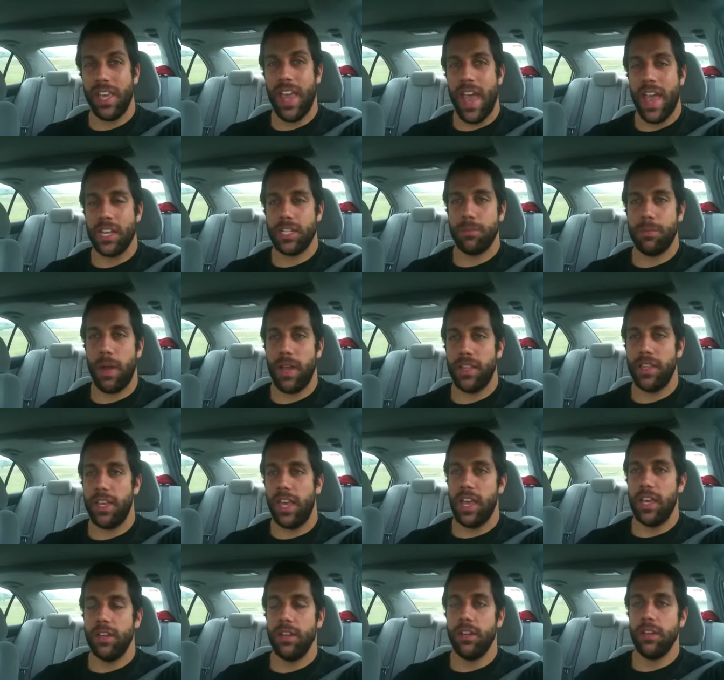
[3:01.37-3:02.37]
gassed by the
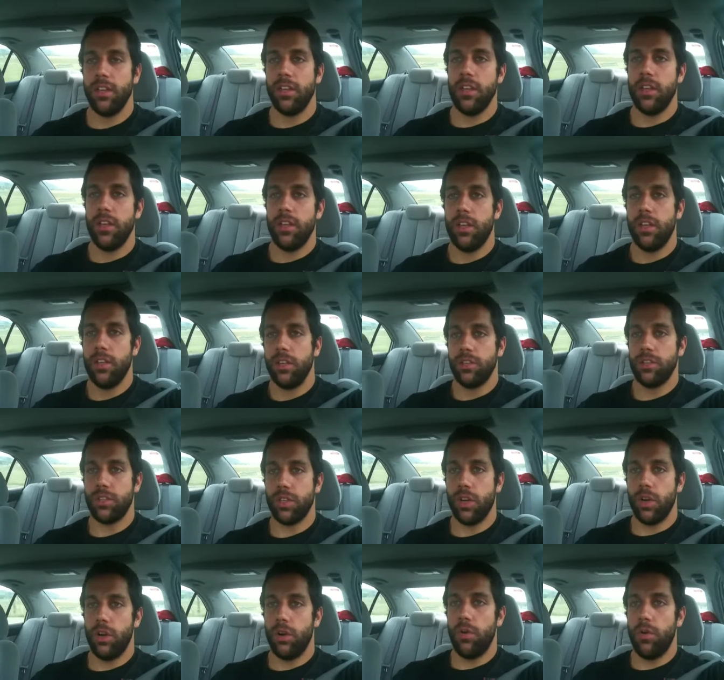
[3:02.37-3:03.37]
end.
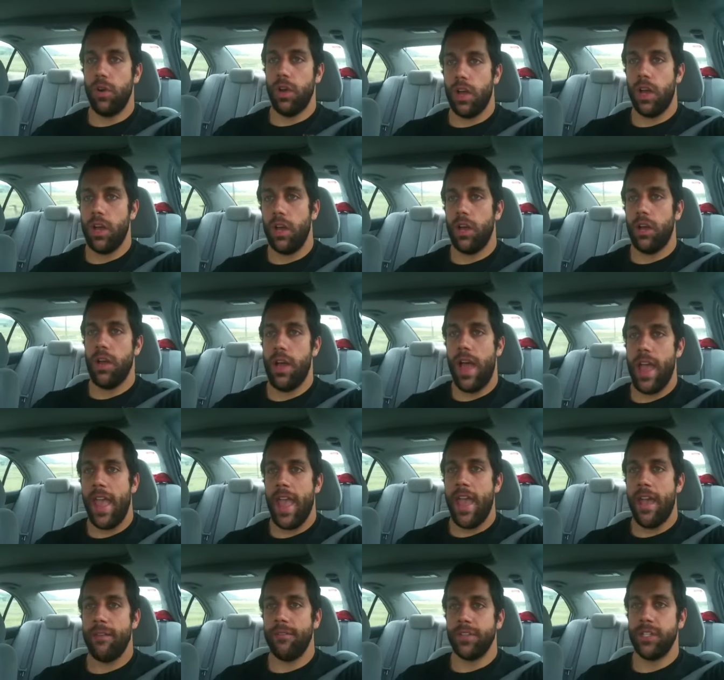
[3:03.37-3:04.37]
So uh, I
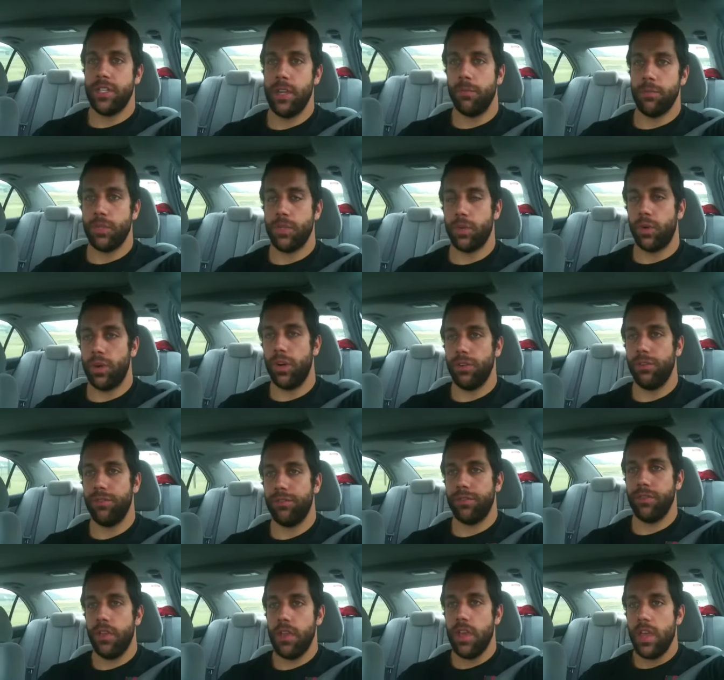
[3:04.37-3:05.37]
have some sort of
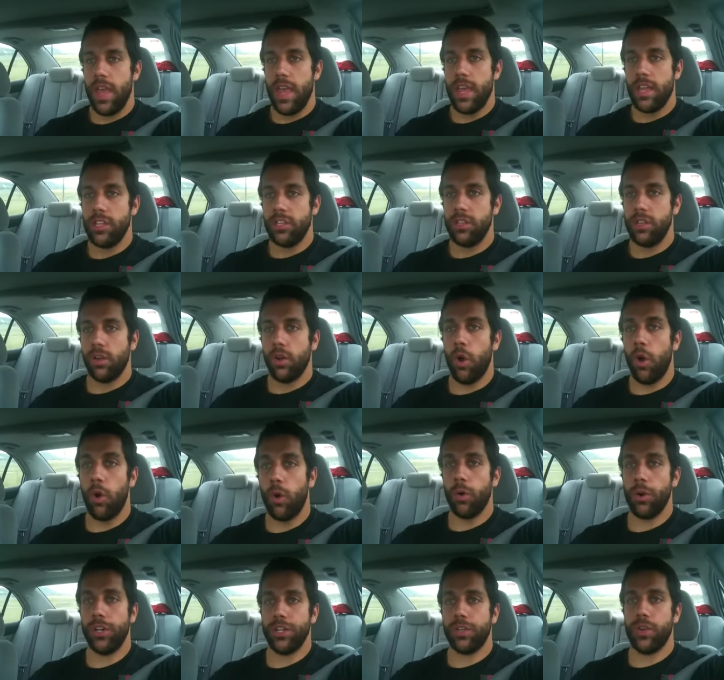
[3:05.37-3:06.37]

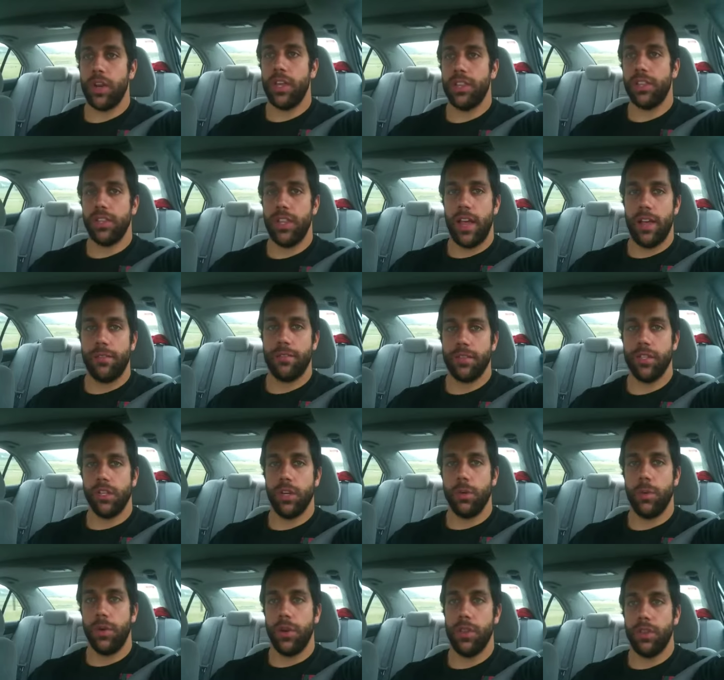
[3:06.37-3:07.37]
core strength left to
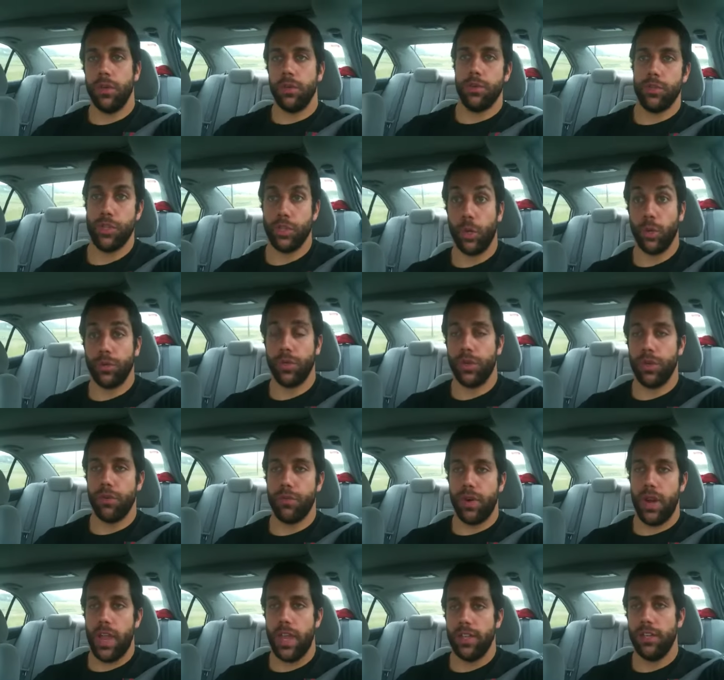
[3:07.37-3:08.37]
go into those shouldered
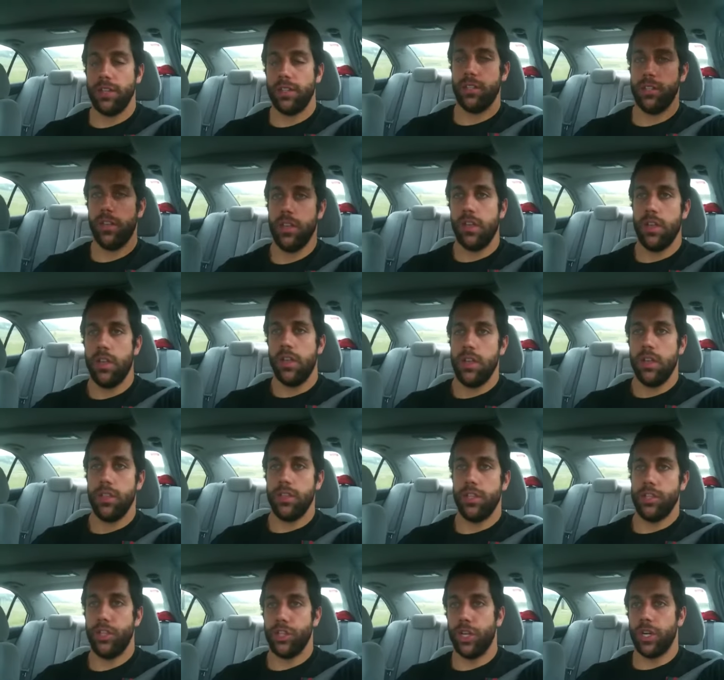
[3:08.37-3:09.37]
overheads,
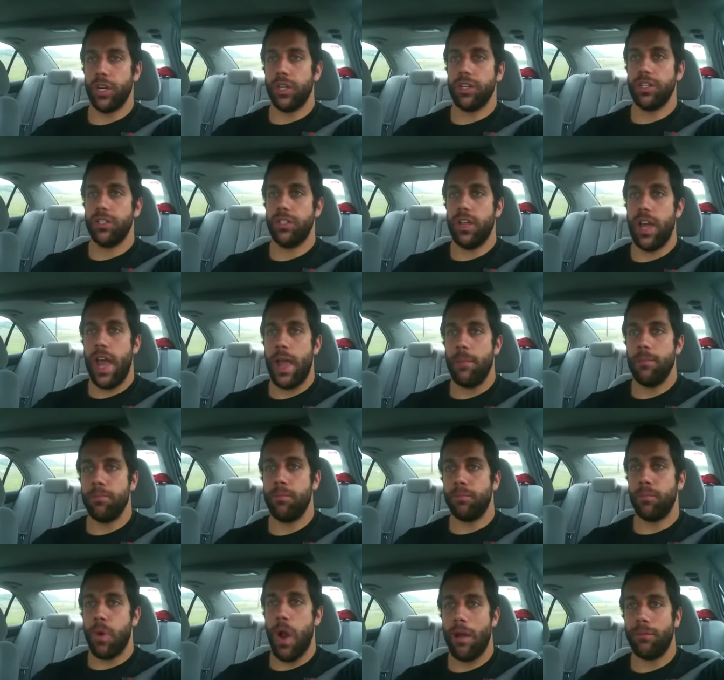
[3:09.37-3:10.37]
the jerks.
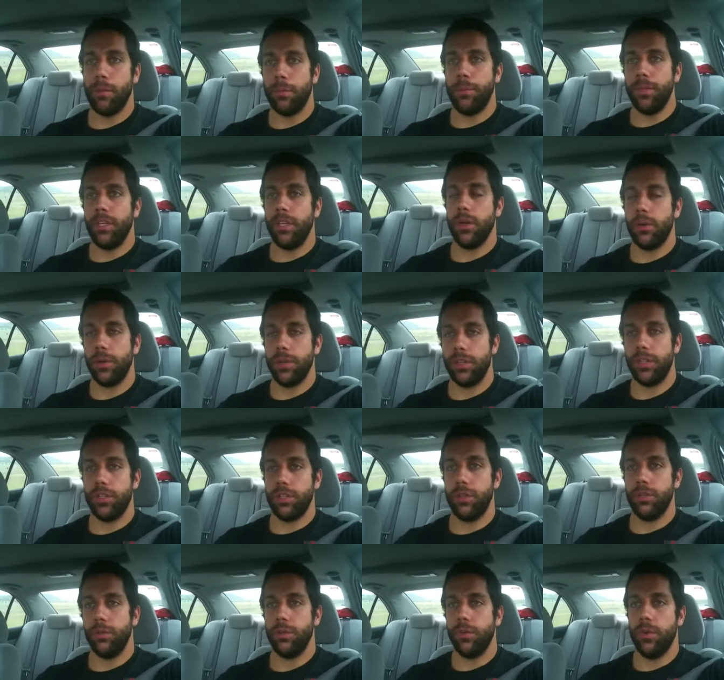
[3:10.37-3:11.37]
I'm probably going
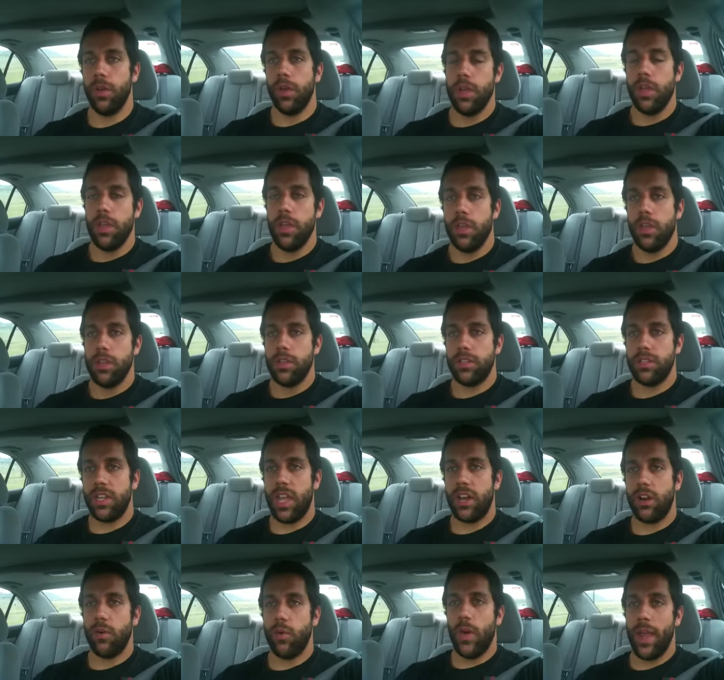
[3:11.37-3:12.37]
to
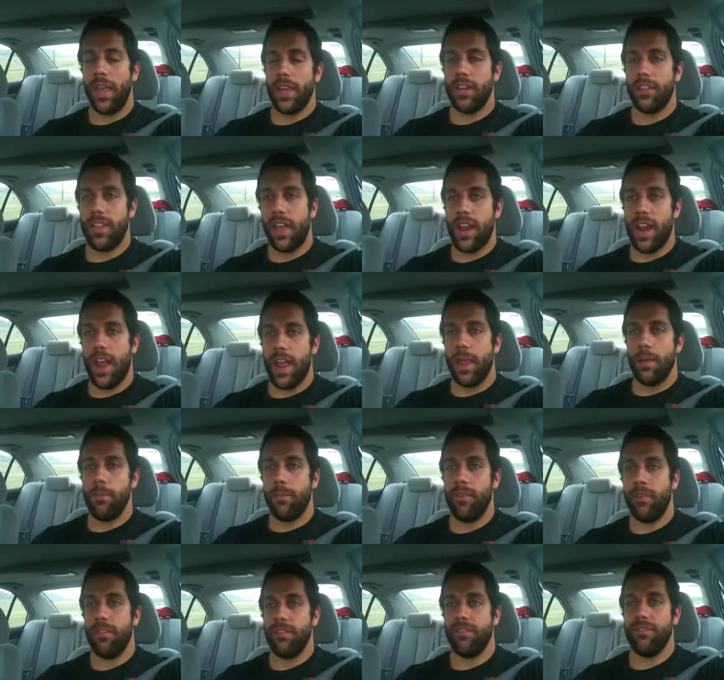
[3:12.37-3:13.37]
set a weight that
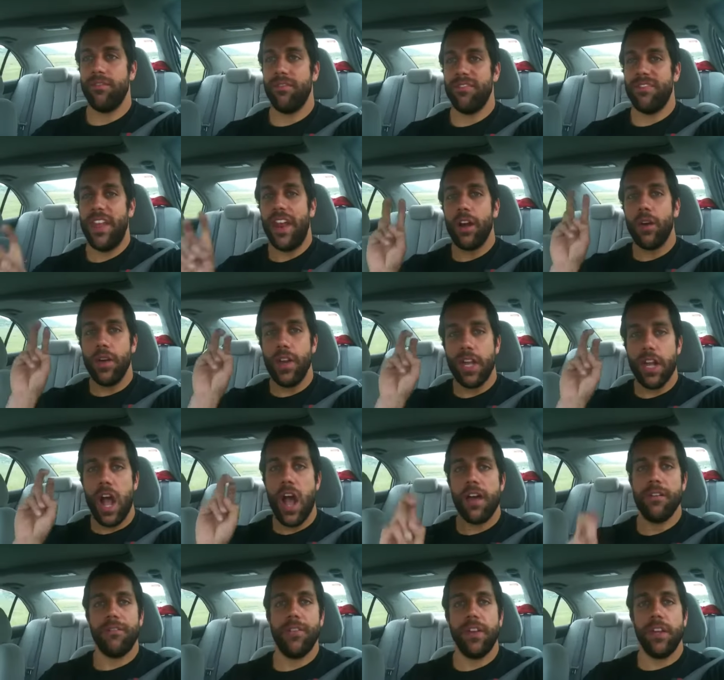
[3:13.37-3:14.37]
I'm very
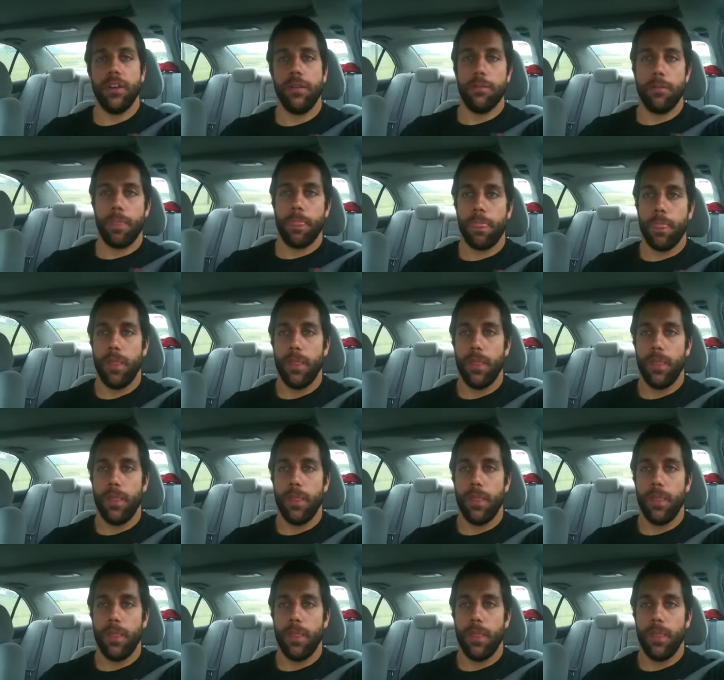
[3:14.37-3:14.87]
confident